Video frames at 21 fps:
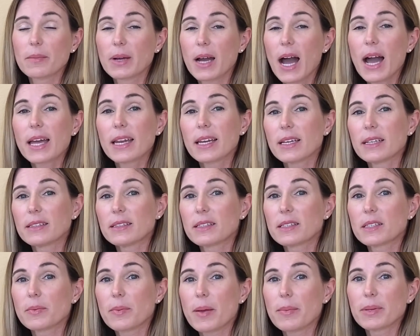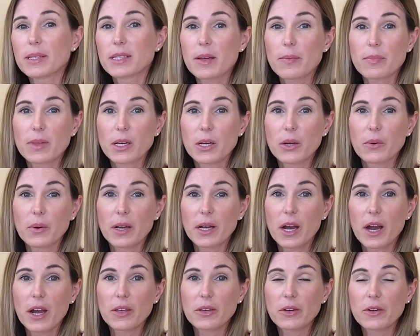guidance to maybe something
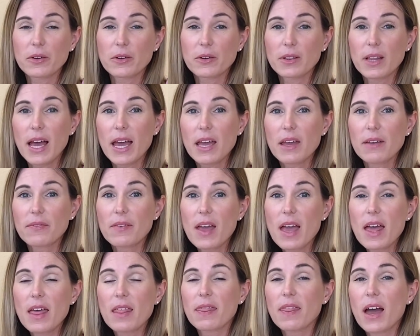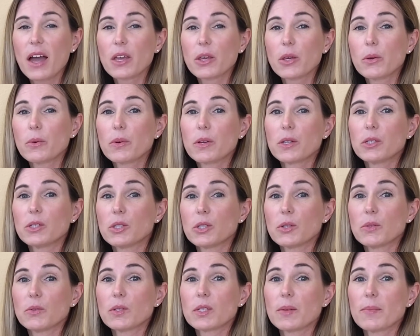going on in your life that you can
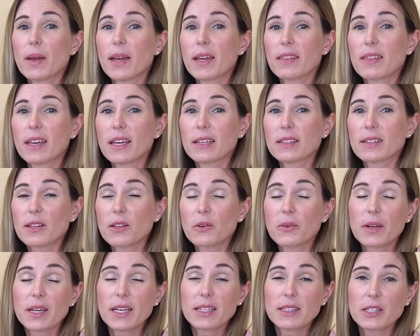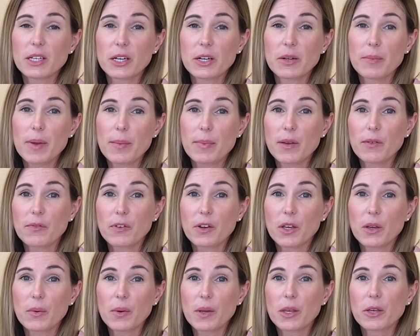do to make things a little easier, maybe
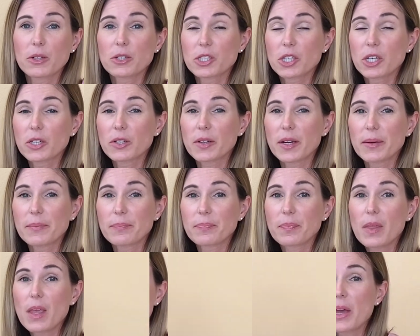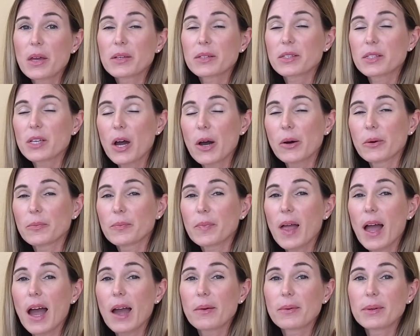for you and your children. So
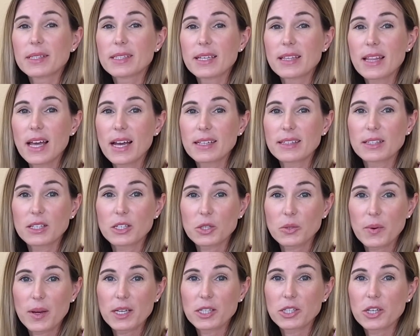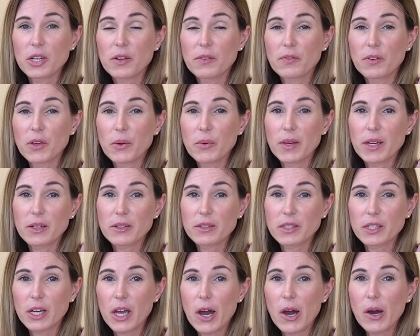I was in that situation a few
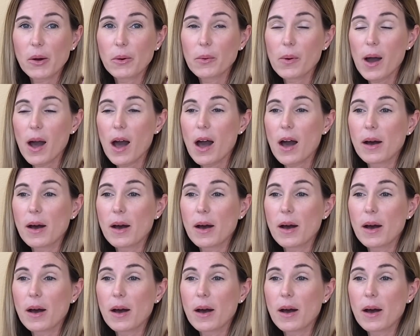years ago.